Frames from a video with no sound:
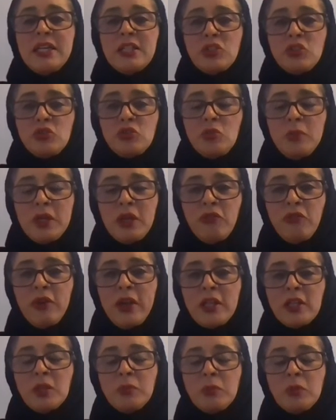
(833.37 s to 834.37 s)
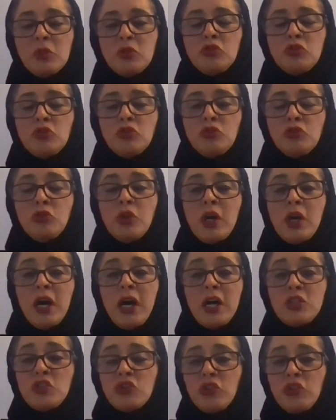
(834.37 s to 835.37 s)
needs to be available to
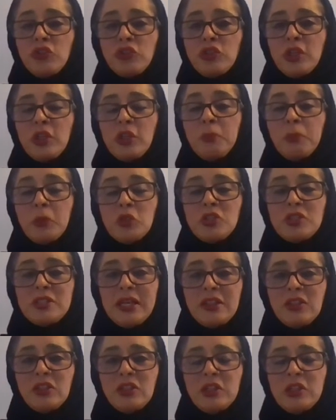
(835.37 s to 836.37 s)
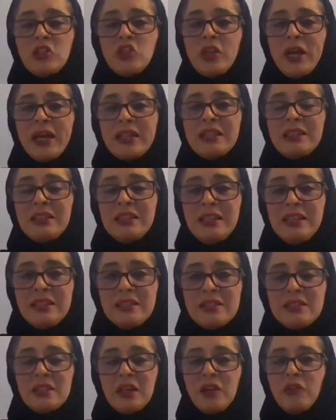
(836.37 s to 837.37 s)
a certain percentage, at
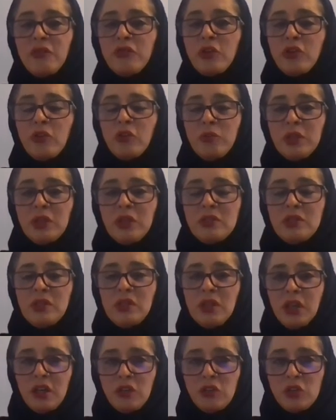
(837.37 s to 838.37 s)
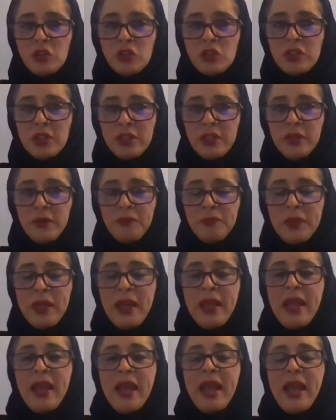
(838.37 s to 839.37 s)
least, of the community under study.
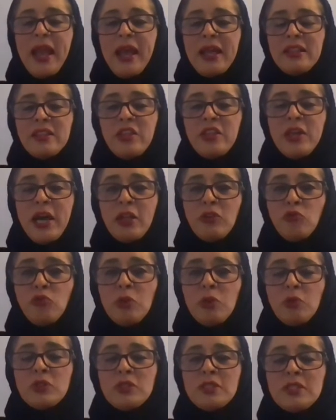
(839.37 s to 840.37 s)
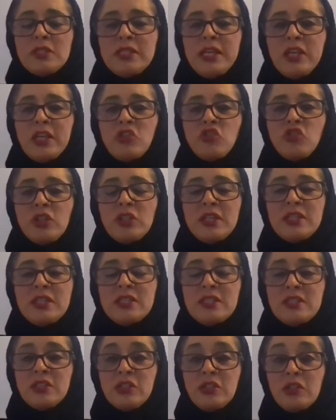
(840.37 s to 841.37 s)
And that representation
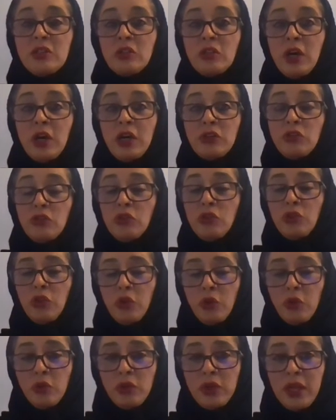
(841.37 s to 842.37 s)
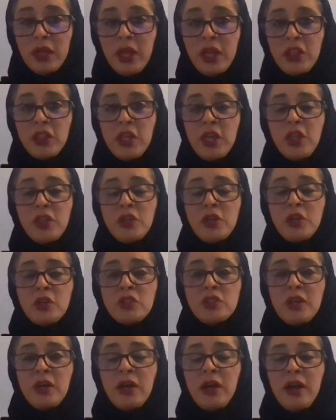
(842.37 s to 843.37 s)
is still not known. And I think
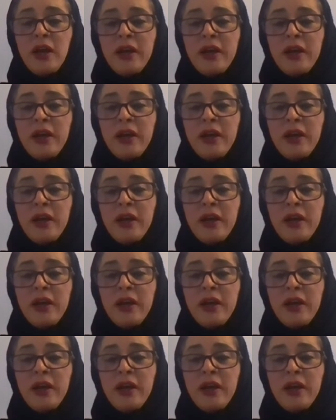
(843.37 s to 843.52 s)
there's